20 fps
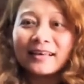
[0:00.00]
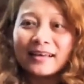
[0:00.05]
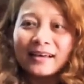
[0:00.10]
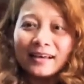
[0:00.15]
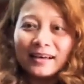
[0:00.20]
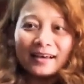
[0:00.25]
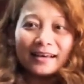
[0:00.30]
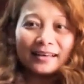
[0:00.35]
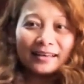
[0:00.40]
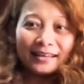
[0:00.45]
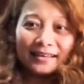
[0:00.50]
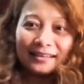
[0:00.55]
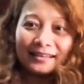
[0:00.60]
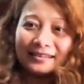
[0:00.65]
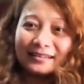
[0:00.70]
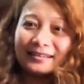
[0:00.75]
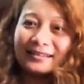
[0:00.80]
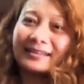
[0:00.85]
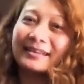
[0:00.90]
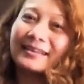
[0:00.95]

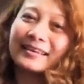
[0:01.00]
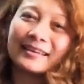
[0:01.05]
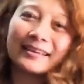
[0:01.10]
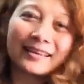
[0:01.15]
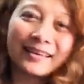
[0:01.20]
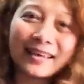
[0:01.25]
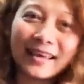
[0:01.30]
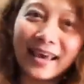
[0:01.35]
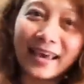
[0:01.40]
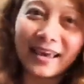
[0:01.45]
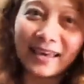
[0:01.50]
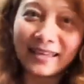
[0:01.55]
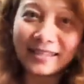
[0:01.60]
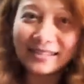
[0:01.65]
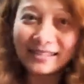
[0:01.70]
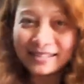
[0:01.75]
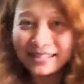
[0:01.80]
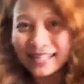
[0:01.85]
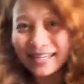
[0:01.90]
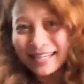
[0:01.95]
I
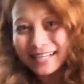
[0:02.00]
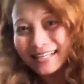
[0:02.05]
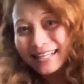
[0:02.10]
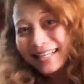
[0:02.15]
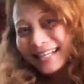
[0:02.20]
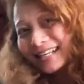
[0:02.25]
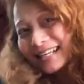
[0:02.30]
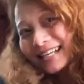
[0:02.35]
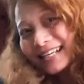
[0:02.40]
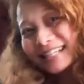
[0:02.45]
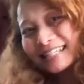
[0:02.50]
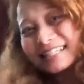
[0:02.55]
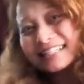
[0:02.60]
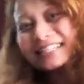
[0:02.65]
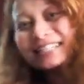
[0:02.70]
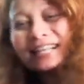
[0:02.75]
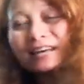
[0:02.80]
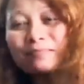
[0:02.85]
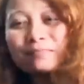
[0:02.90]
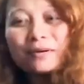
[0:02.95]
ate
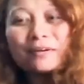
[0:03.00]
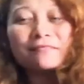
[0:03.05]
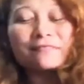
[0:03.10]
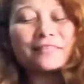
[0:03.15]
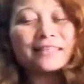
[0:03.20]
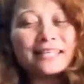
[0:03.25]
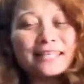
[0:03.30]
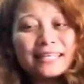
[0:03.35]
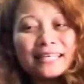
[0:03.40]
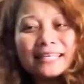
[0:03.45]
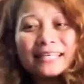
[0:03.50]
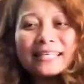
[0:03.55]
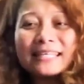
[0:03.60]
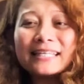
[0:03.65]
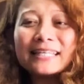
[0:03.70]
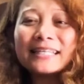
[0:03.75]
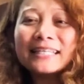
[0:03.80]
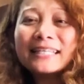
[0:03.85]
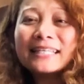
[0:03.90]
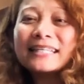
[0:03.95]
some of
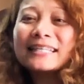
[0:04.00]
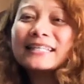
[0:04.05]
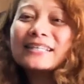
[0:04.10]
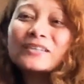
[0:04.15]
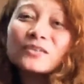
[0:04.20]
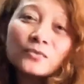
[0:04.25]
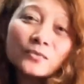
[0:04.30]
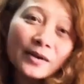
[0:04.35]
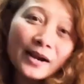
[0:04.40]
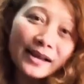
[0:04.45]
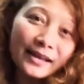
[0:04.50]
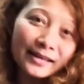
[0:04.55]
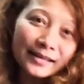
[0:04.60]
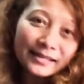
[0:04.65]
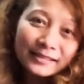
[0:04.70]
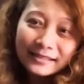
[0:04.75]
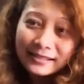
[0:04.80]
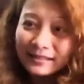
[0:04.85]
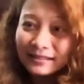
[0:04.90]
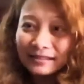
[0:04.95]
the
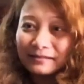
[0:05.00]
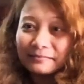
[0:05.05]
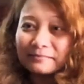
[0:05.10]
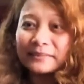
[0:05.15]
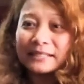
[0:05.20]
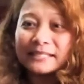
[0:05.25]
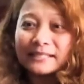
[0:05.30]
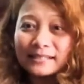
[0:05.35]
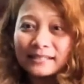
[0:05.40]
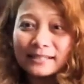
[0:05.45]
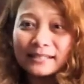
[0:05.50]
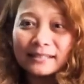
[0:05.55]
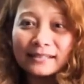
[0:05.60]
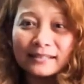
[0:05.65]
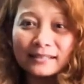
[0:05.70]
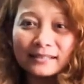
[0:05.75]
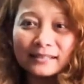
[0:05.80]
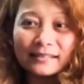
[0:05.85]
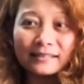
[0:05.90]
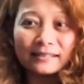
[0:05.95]
rice and
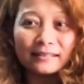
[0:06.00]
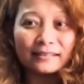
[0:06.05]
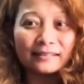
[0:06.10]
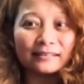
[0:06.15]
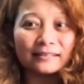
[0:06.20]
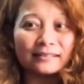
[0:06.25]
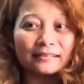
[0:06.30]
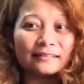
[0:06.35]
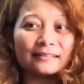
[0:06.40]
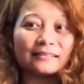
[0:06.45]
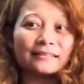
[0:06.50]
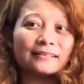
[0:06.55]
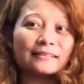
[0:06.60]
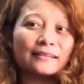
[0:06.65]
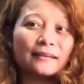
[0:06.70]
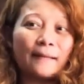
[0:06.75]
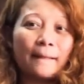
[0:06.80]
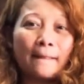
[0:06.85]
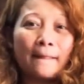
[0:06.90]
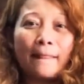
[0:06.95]
pancit and
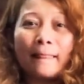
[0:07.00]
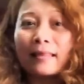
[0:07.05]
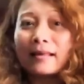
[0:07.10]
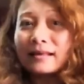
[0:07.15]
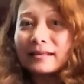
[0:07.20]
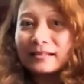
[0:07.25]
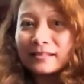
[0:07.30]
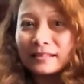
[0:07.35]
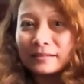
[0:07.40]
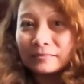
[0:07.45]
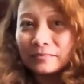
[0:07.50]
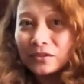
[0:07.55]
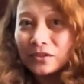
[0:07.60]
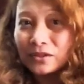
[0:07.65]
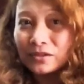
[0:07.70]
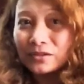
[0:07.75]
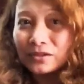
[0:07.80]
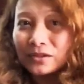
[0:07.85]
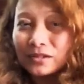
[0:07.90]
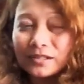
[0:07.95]
some
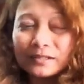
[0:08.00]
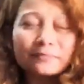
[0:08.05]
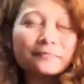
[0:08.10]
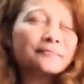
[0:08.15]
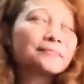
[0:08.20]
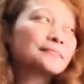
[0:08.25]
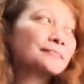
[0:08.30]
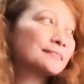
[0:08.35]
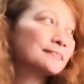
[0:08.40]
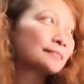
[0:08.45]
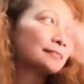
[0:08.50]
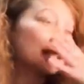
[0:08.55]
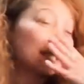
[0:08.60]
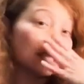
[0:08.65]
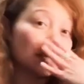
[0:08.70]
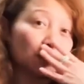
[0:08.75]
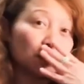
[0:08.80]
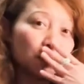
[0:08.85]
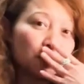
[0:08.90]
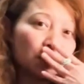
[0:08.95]
ginger.
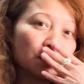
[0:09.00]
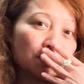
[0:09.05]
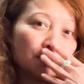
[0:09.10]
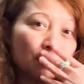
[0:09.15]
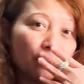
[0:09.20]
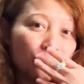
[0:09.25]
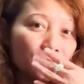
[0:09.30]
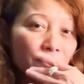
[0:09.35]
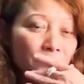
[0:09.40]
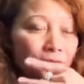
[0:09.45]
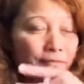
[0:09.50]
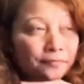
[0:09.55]
Gigutom ko.